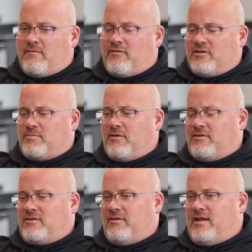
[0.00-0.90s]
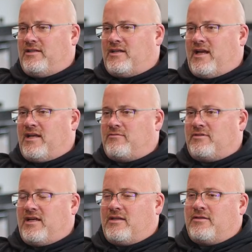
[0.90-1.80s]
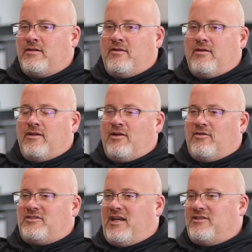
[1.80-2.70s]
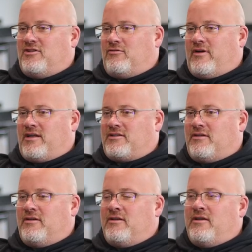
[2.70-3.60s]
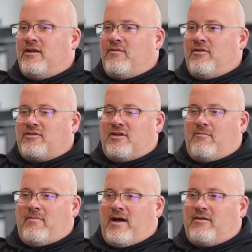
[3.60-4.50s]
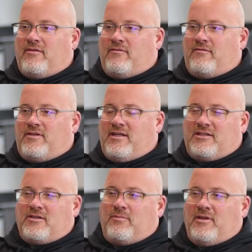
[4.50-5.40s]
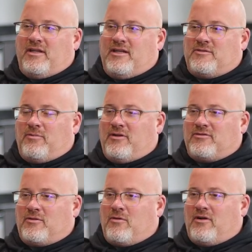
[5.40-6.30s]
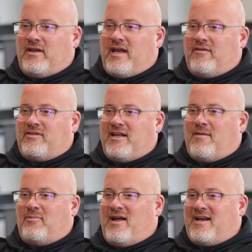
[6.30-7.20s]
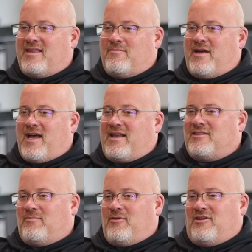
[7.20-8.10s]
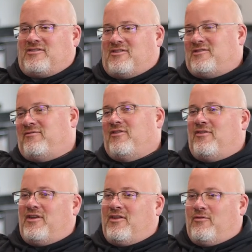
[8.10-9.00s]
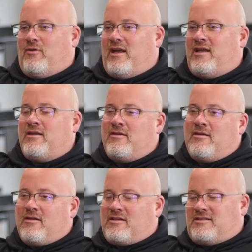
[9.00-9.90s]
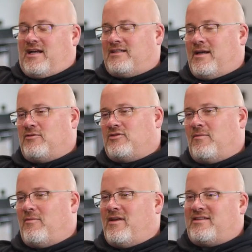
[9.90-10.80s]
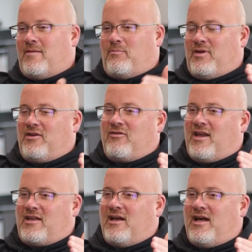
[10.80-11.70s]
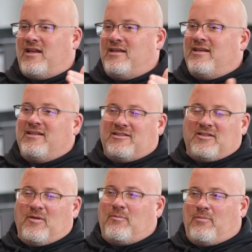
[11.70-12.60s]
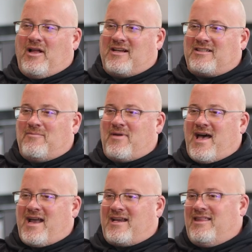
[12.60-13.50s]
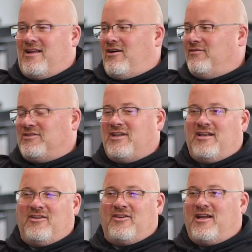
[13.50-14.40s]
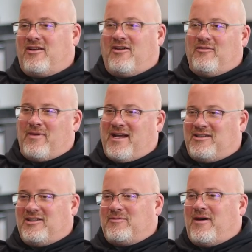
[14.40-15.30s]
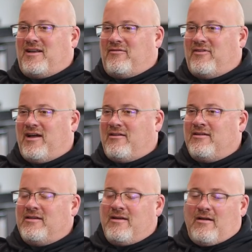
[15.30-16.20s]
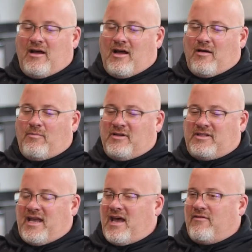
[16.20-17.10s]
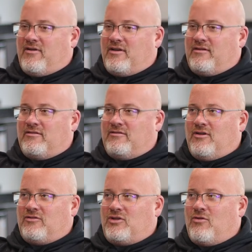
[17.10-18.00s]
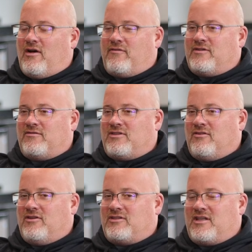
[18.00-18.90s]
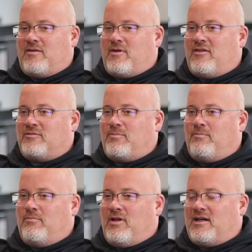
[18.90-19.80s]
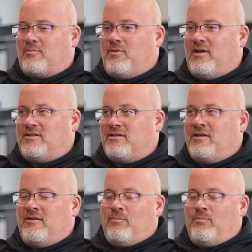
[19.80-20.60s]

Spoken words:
first punt return that AJ has, which has, a change of direction. There's an amount of discipline that each player is required to have to not block in the back as the ball starts to flow the other way. Because a lot of times somebody makes that big, great cut, somebody blocks in the back, and then all of a sudden you're getting called back to the spot of the foul. But to have two offensive series set up by those blocked punts